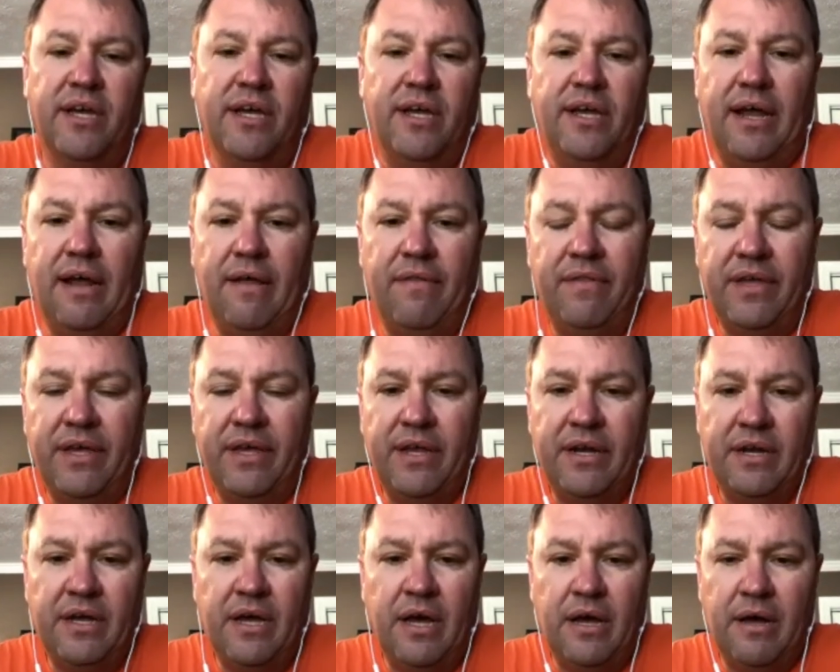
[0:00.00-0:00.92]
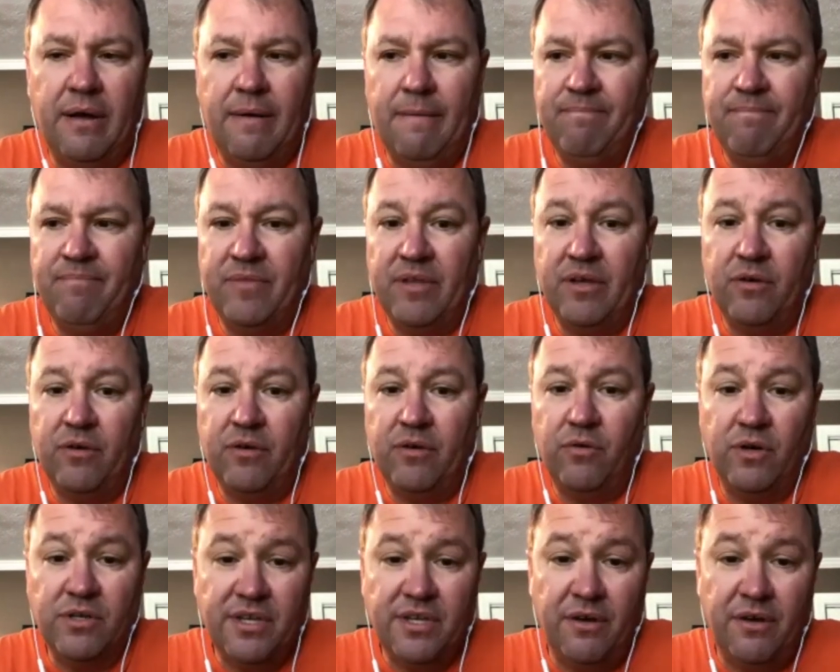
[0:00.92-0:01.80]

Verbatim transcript: And then, um, of course,